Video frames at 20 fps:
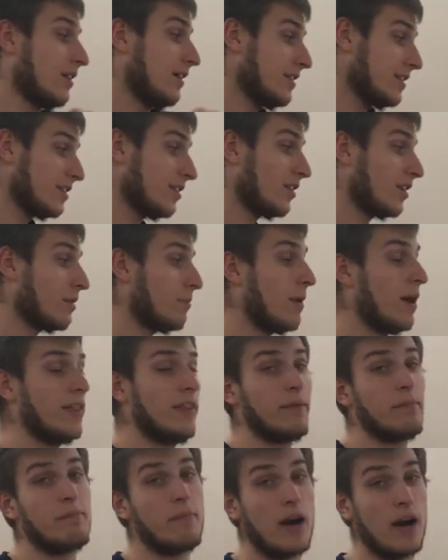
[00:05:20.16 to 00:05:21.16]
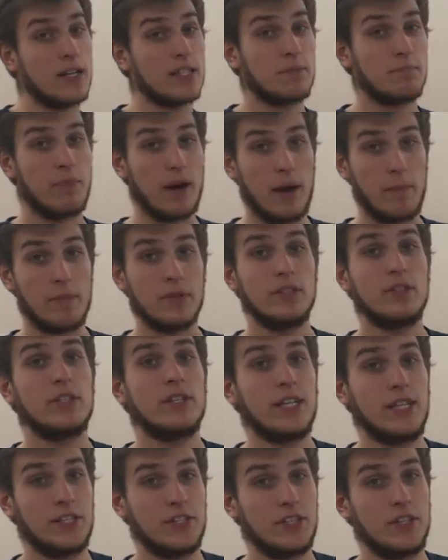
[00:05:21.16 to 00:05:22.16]
Let's talk about the most
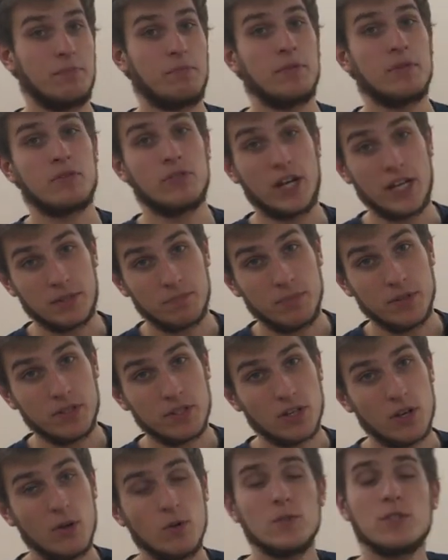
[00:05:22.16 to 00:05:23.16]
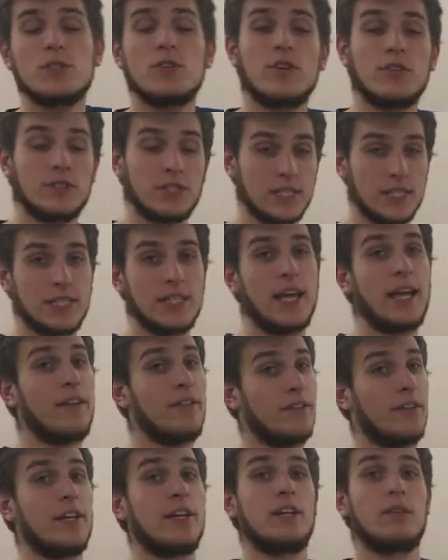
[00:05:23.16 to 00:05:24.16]
popular HTTP response codes to
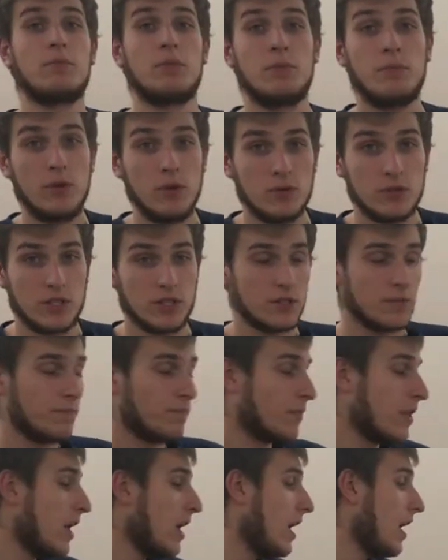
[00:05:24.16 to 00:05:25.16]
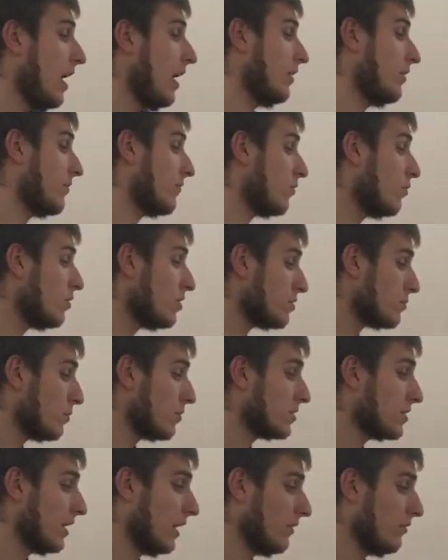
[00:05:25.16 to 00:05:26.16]
understand their purposes. And of course,
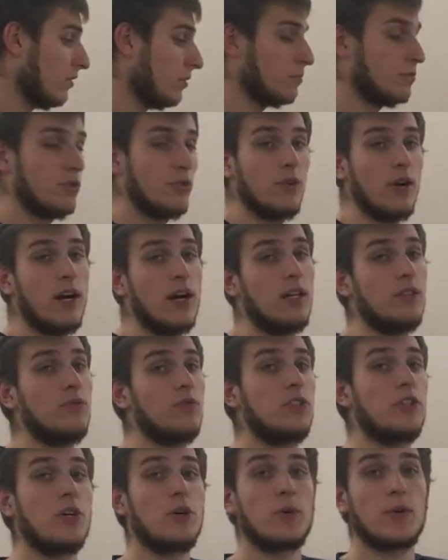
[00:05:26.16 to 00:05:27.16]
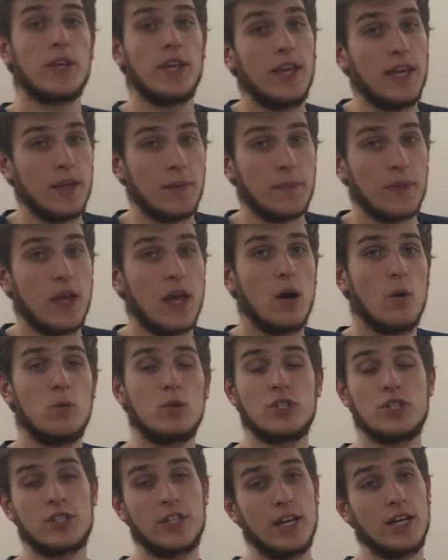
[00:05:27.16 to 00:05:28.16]
we'll start from 200OK,
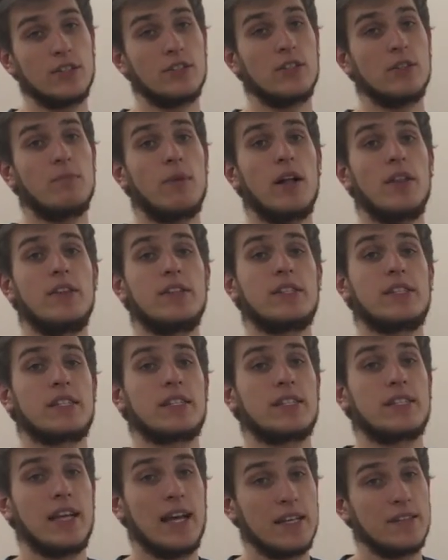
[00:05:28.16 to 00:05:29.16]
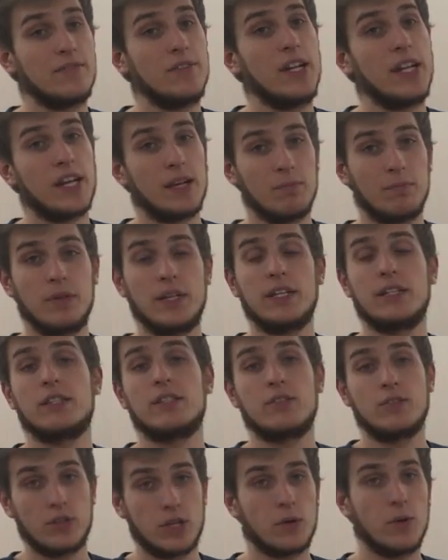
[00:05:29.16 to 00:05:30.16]
which tells you about the successfully
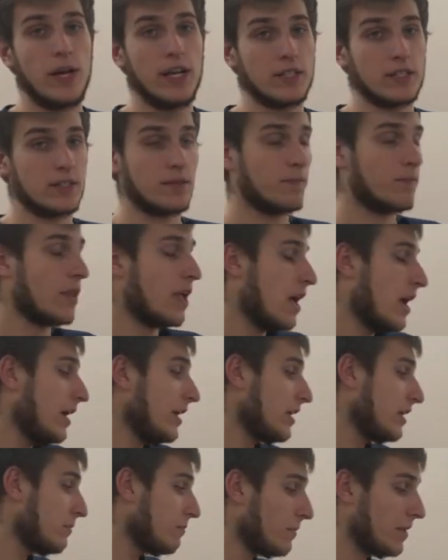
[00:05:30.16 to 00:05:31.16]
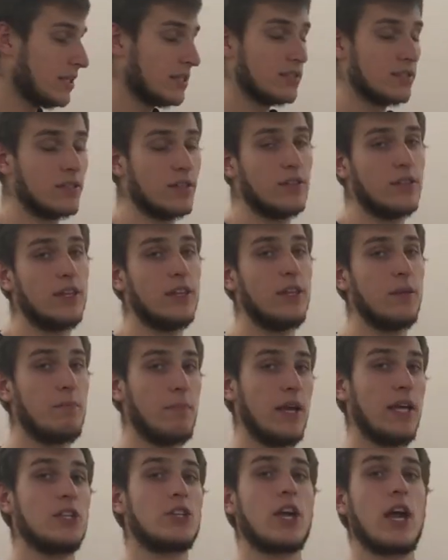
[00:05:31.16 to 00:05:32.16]
completed request. It means that the
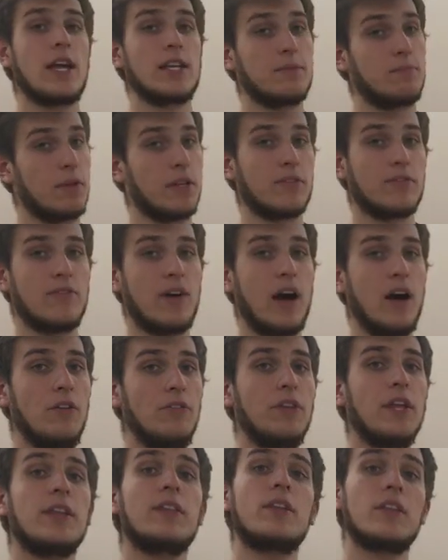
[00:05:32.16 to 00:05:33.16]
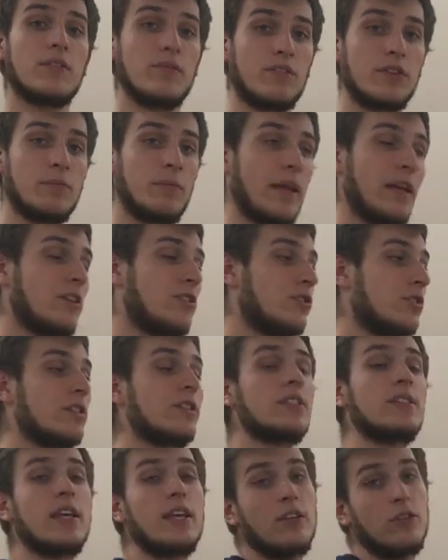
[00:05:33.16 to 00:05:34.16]
page has been found and the information is
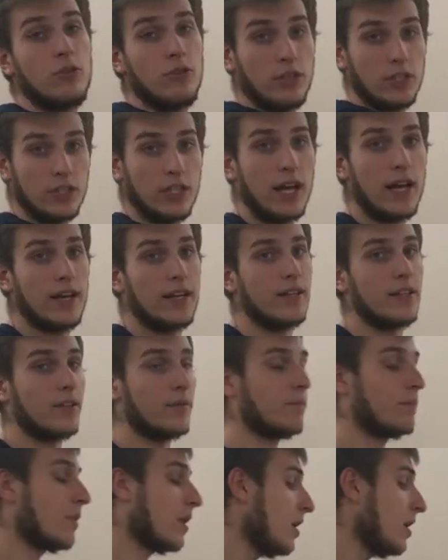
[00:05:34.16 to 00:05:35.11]
sent to a client.